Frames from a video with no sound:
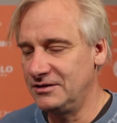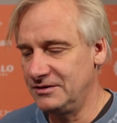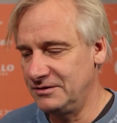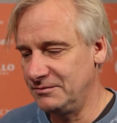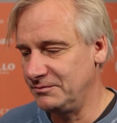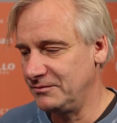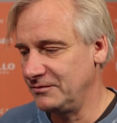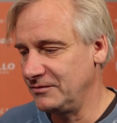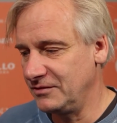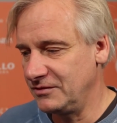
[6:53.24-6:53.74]

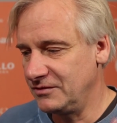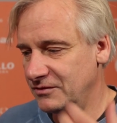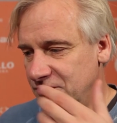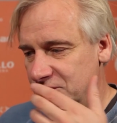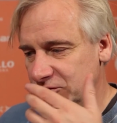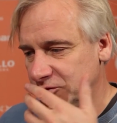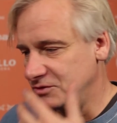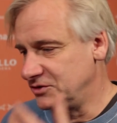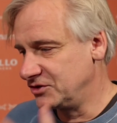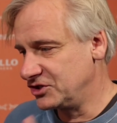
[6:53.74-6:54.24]

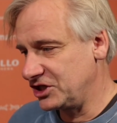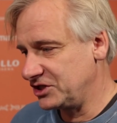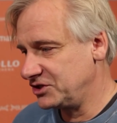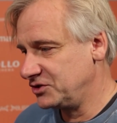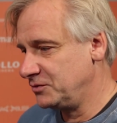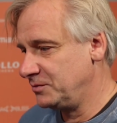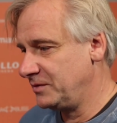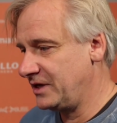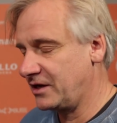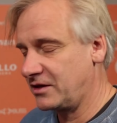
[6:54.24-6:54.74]

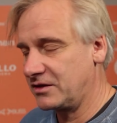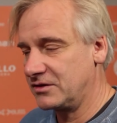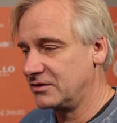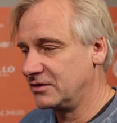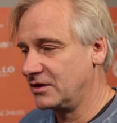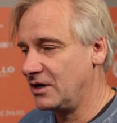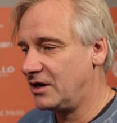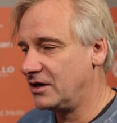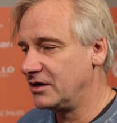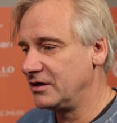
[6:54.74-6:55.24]
to make the
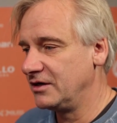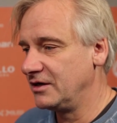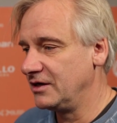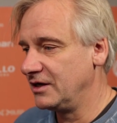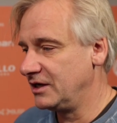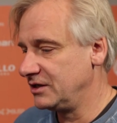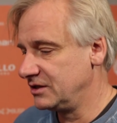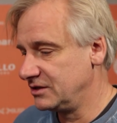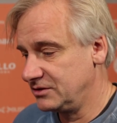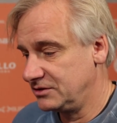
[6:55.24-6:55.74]
garden,
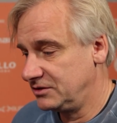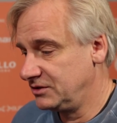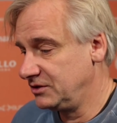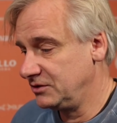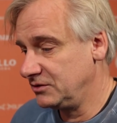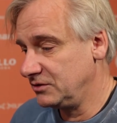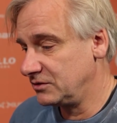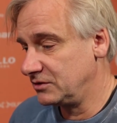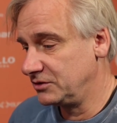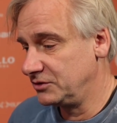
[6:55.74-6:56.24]
and
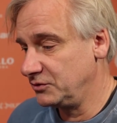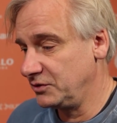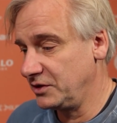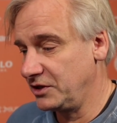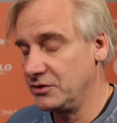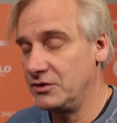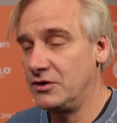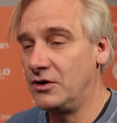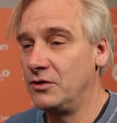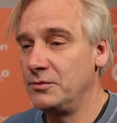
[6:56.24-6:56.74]
you're
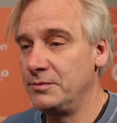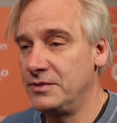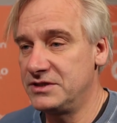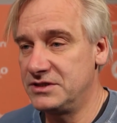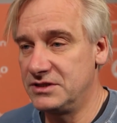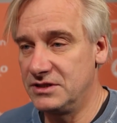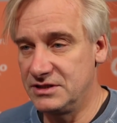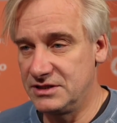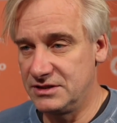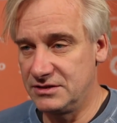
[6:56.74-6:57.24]
doing your own
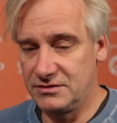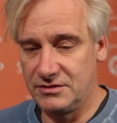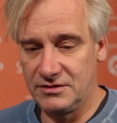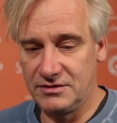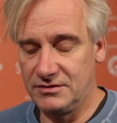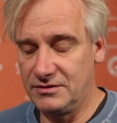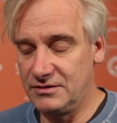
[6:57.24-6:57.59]
business.